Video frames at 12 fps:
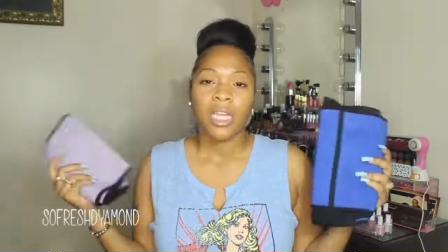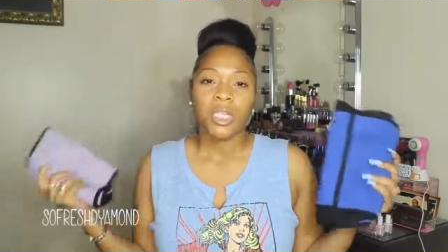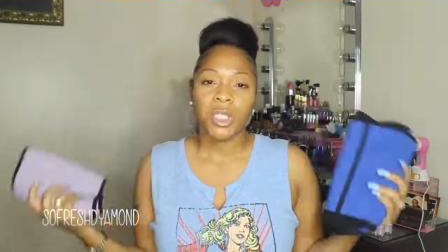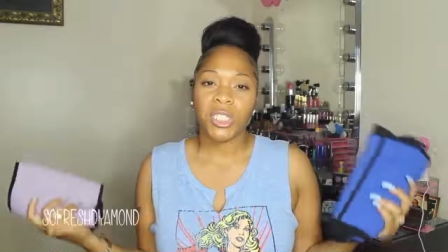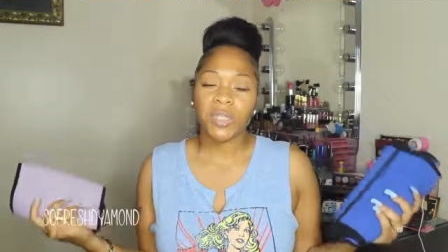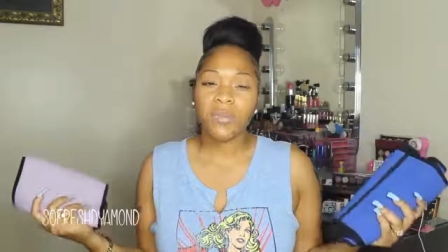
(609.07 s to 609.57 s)

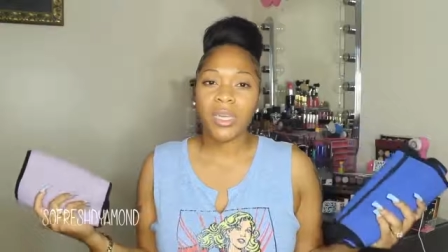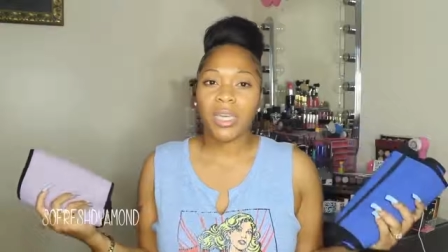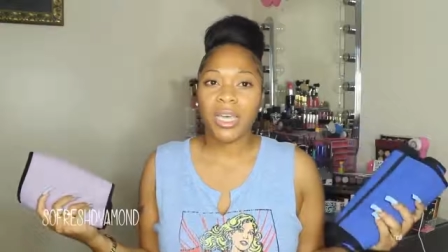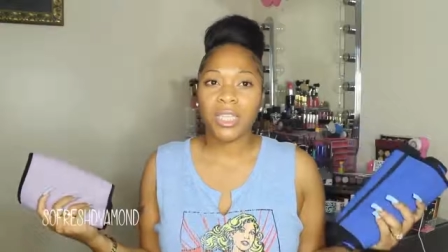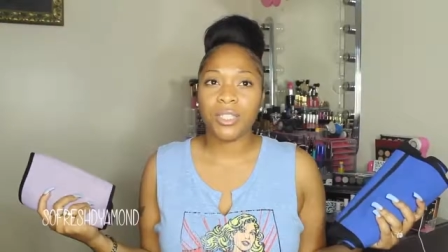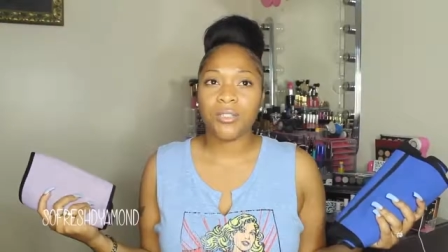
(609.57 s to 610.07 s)
just
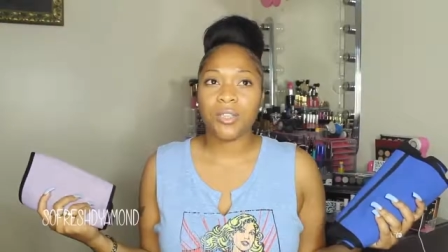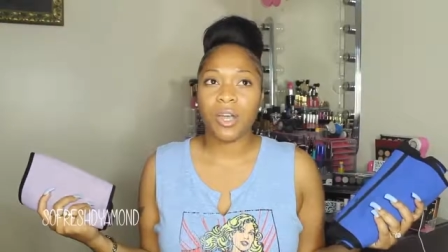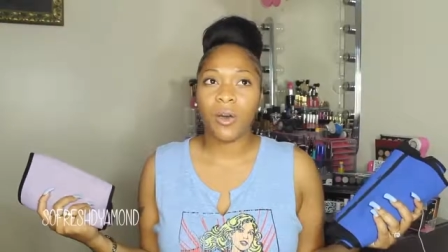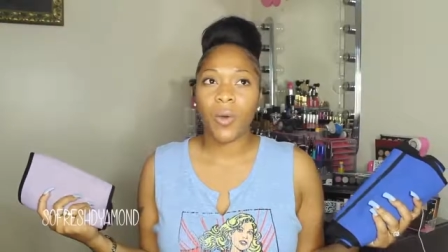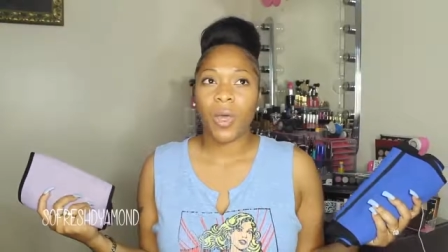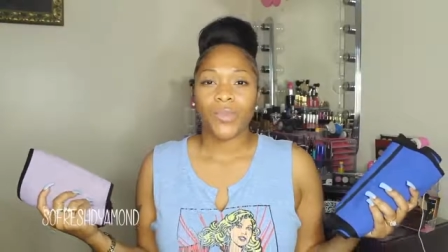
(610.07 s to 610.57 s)
because, you
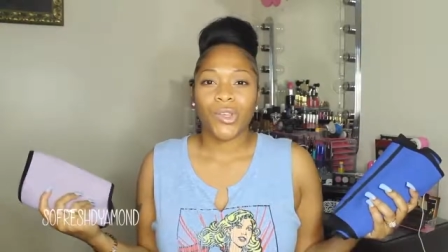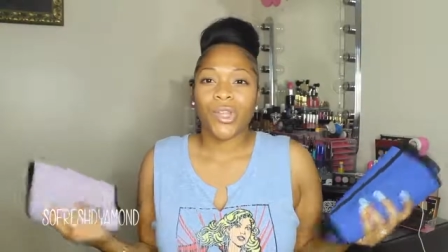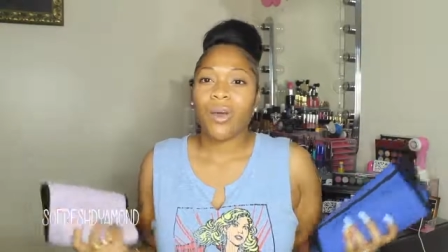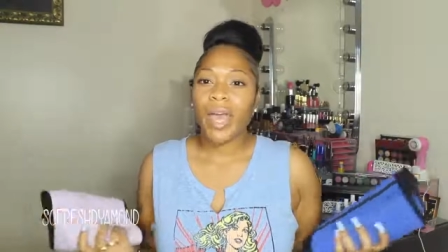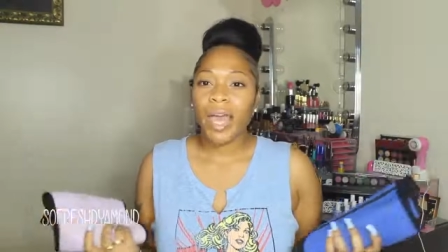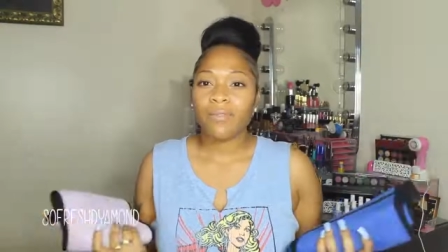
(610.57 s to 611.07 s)
know, you
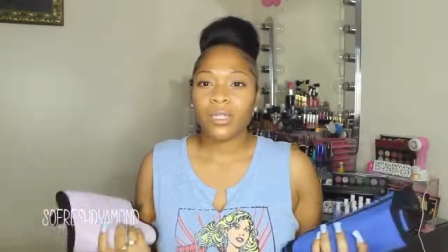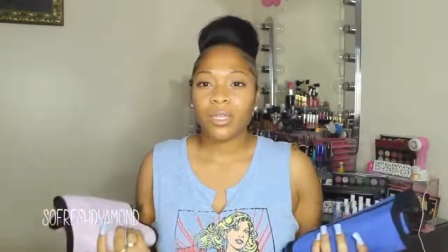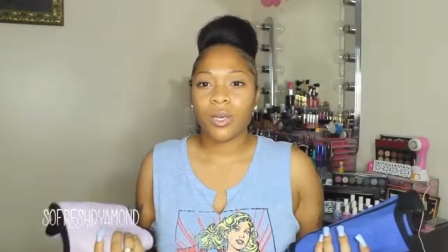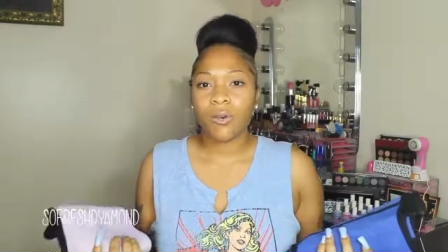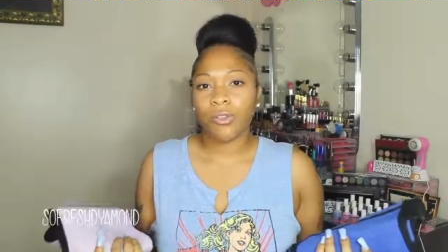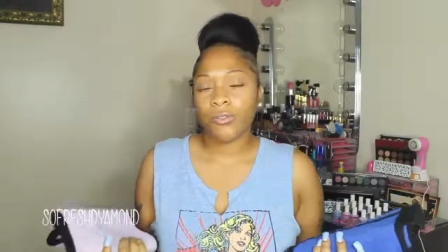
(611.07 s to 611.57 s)
don't have to
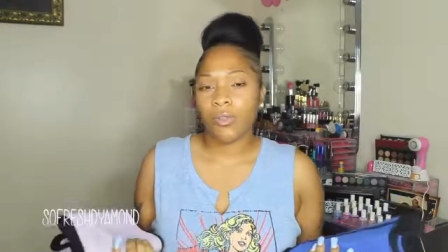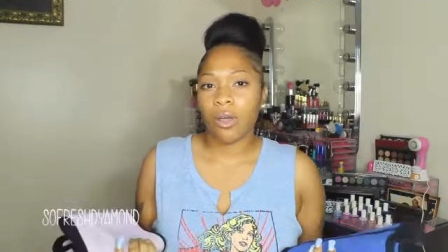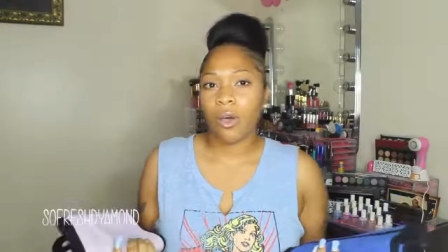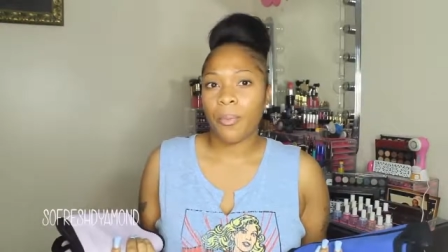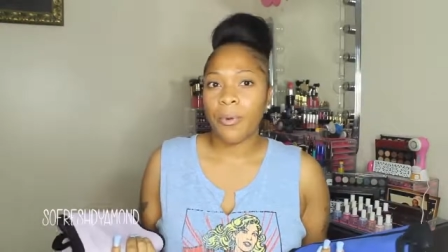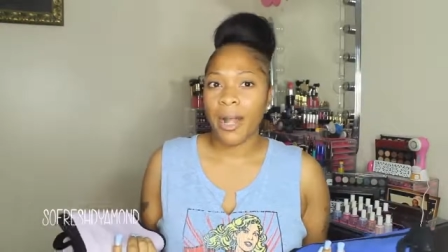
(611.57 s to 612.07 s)
go through the
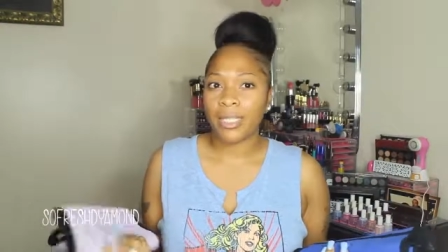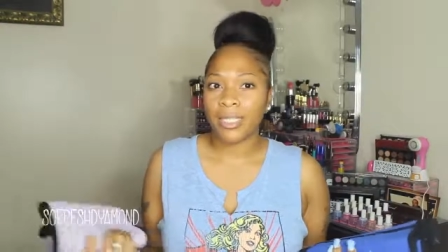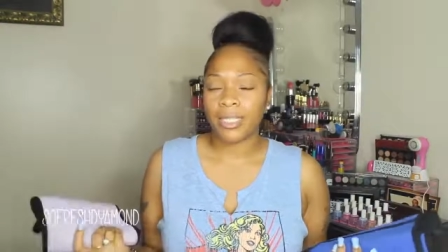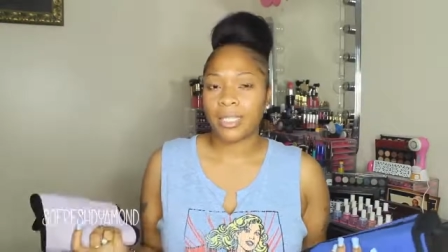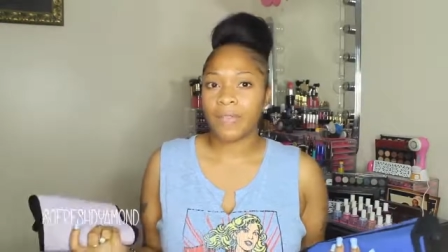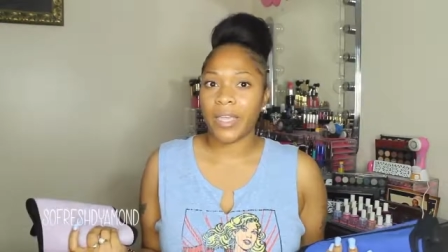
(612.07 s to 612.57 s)
whole
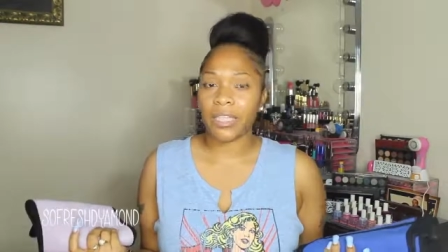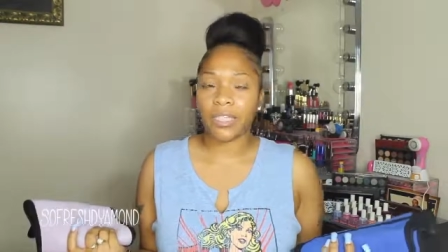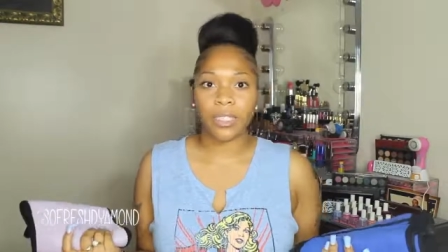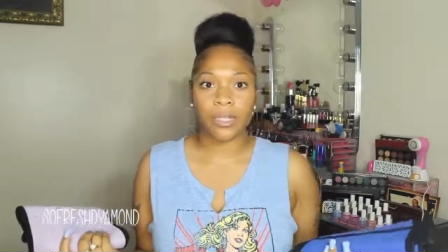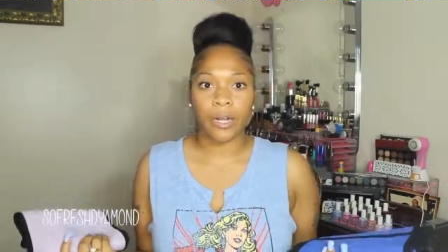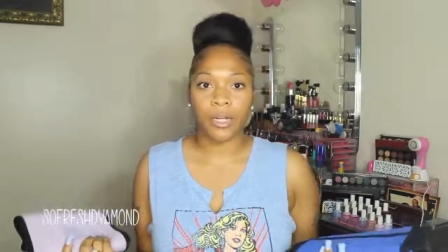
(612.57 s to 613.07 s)
process of getting a
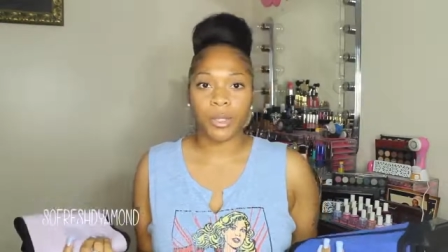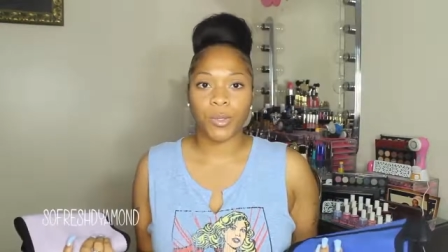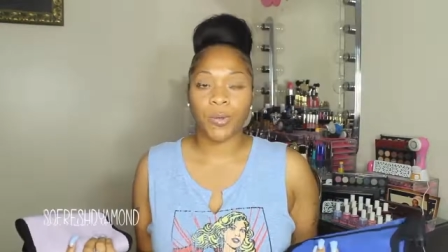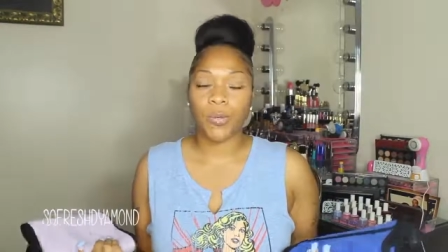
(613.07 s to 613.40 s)
surgery.